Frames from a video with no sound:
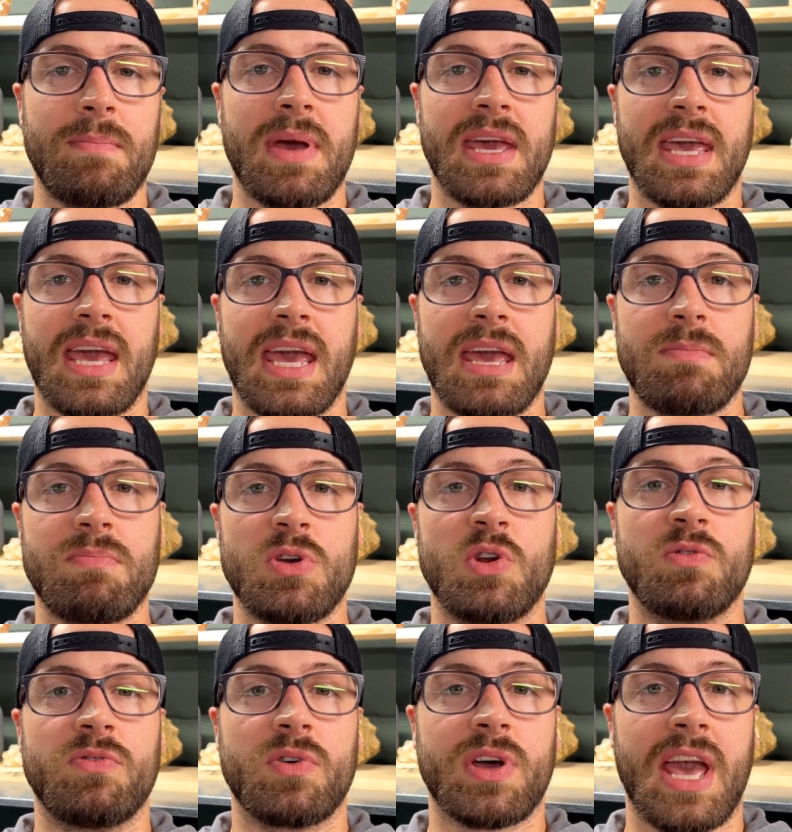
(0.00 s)
making a
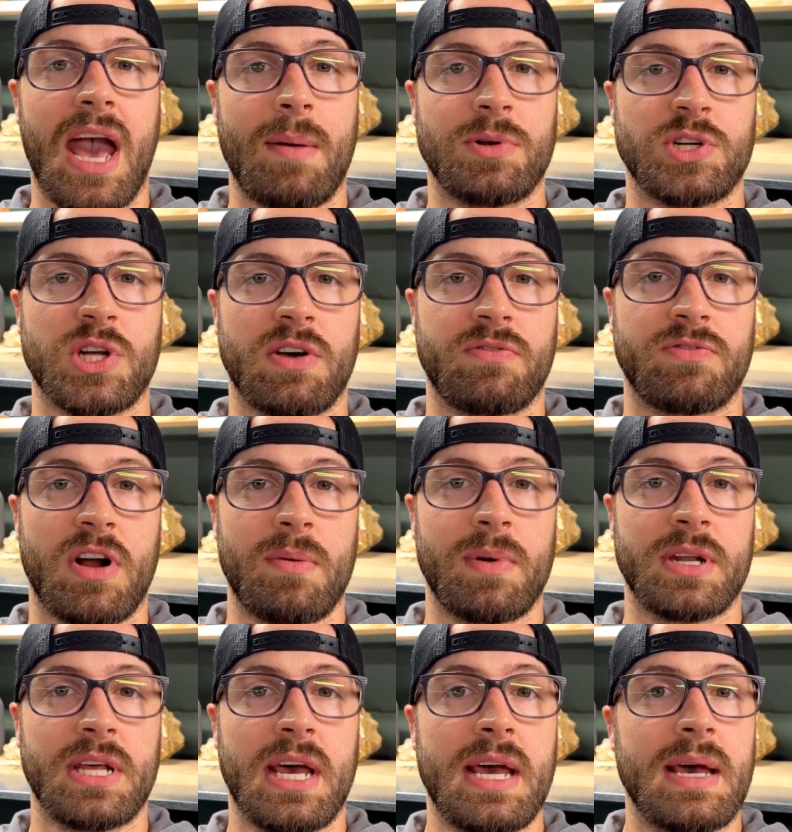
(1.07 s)
beautiful cabochon from
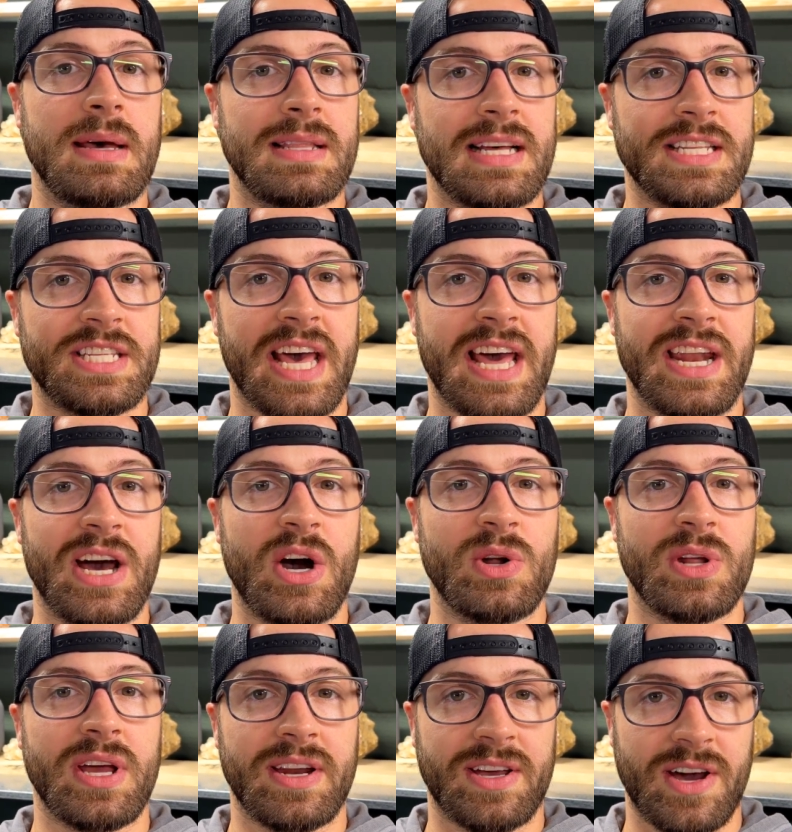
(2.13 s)
it. Let's head out
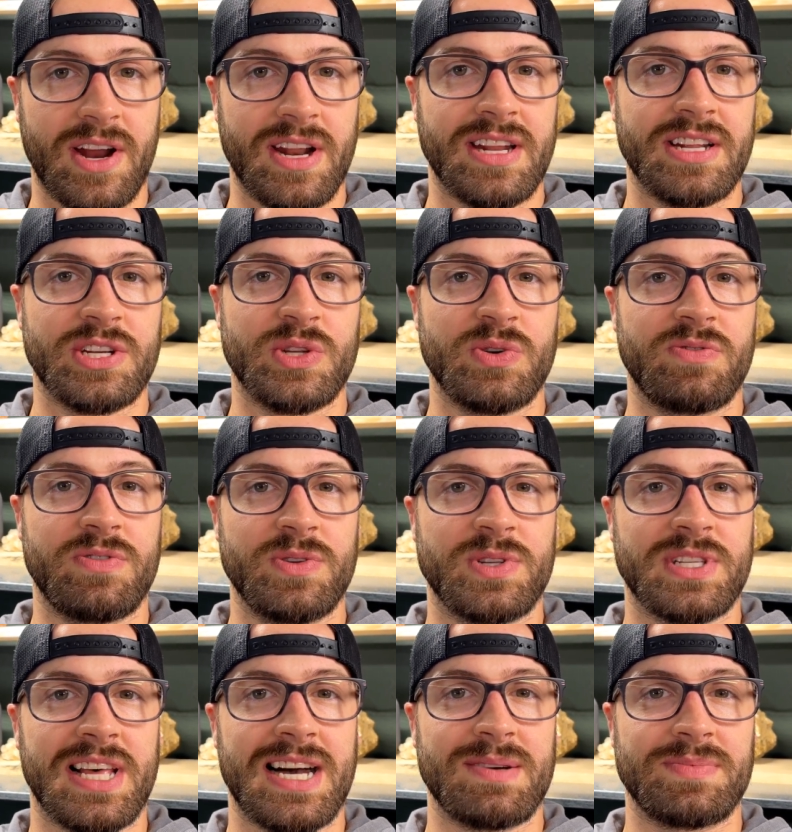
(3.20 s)
and cut it into a few
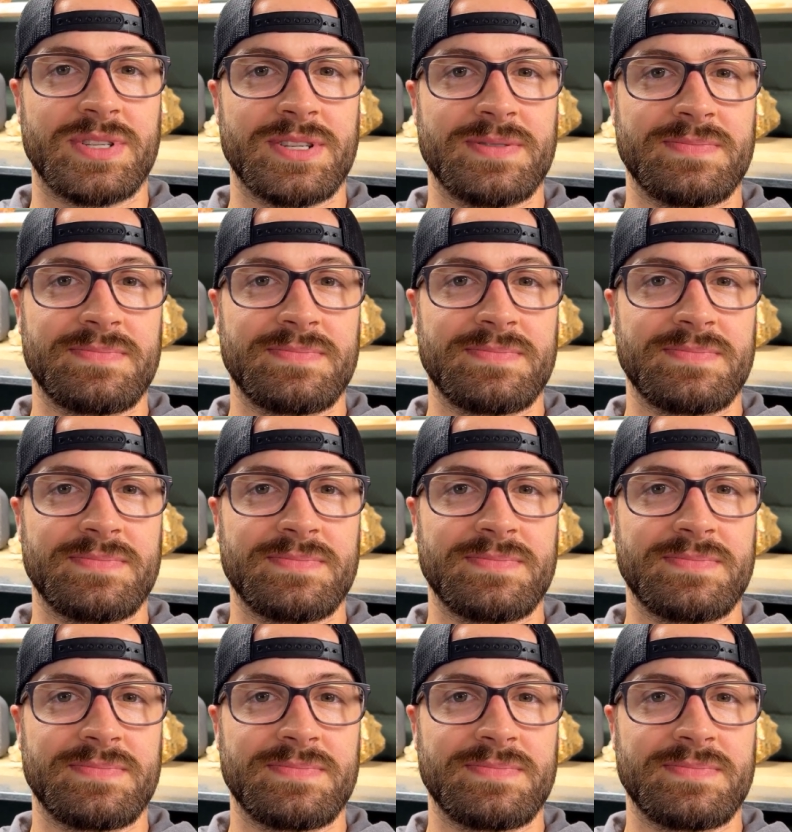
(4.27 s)
slabs.